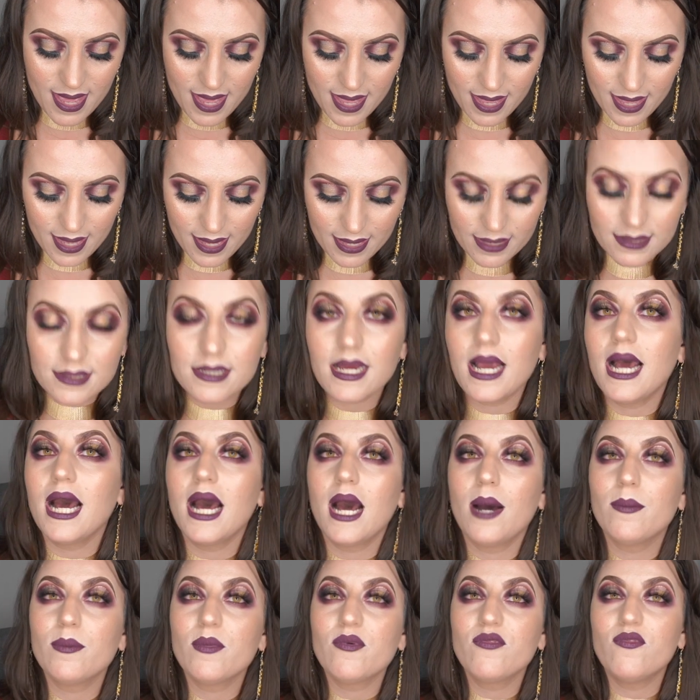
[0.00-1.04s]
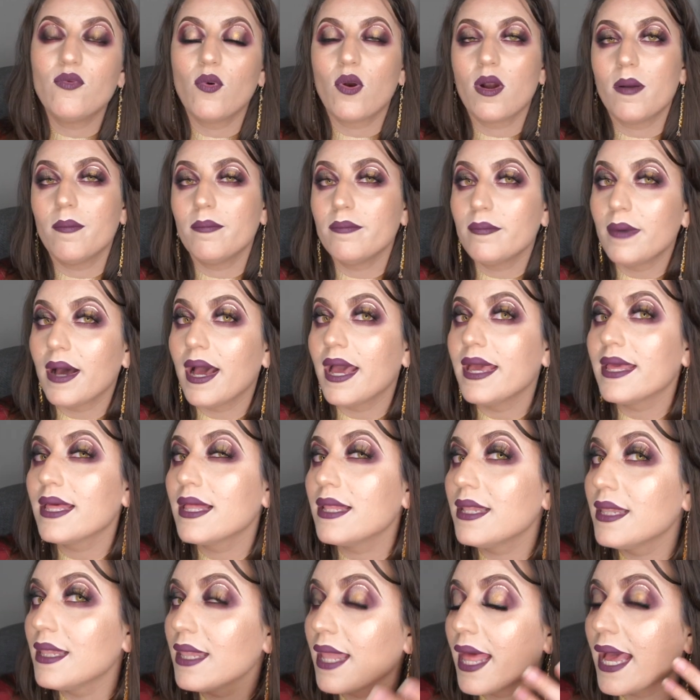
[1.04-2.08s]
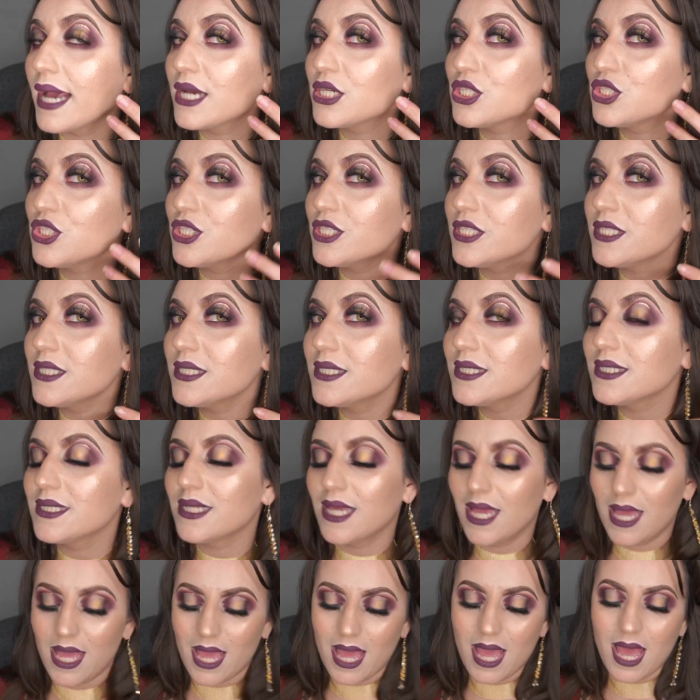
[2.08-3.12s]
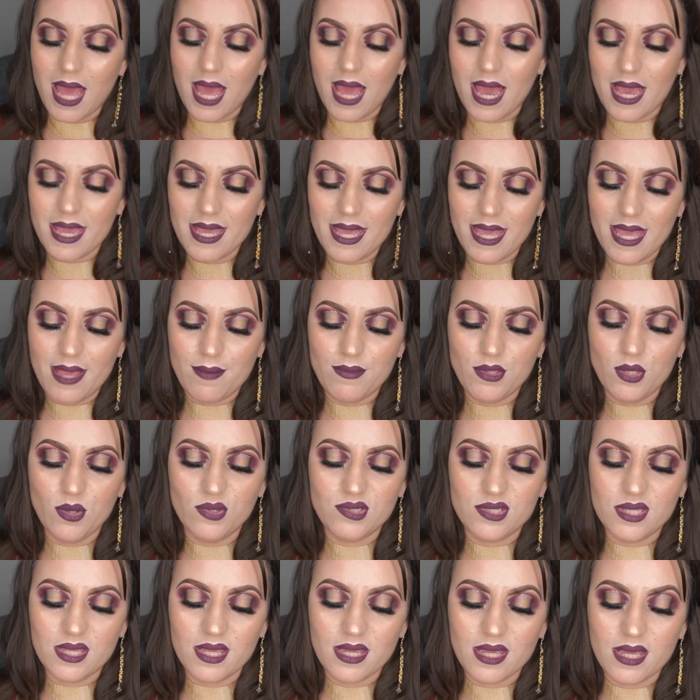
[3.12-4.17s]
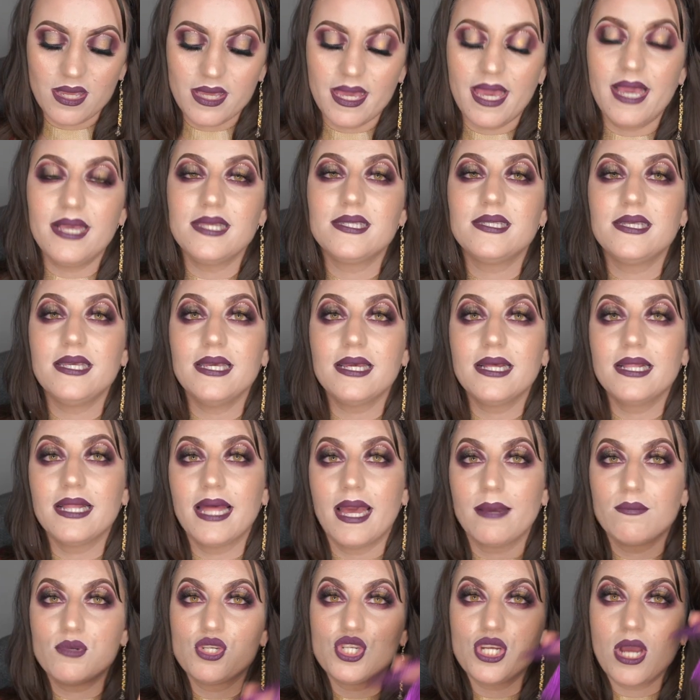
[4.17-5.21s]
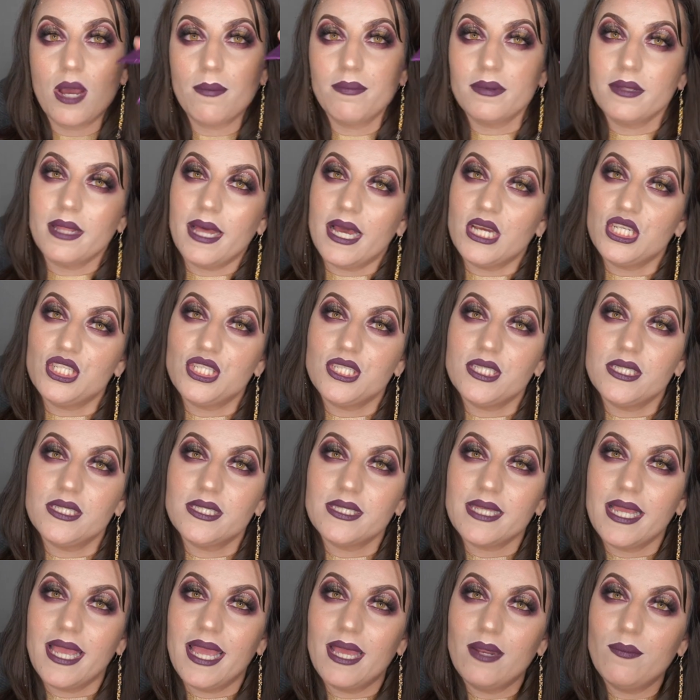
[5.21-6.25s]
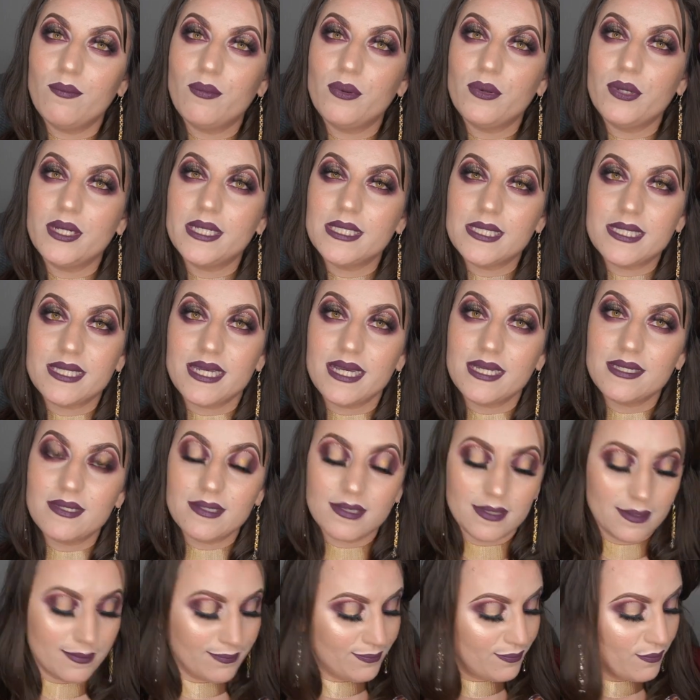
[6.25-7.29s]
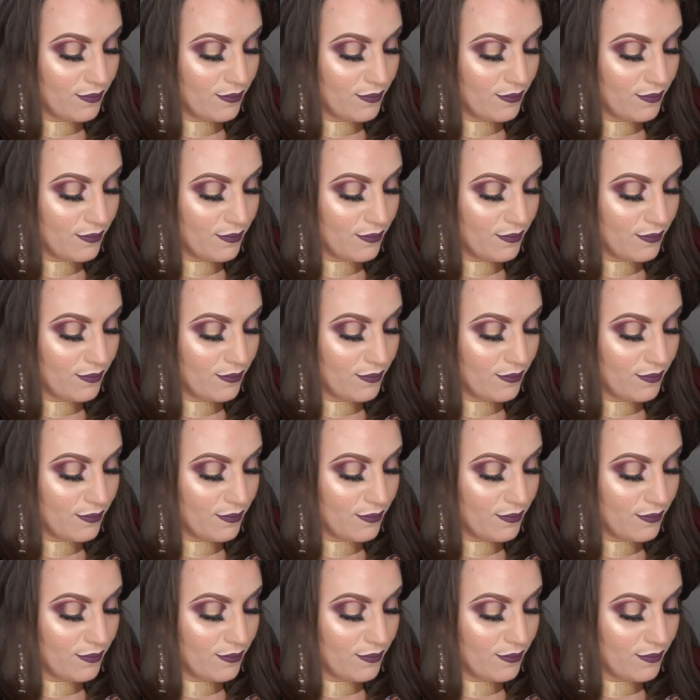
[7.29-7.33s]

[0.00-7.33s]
And for my lashes, I am using KC Glam Shop lashes in Princess.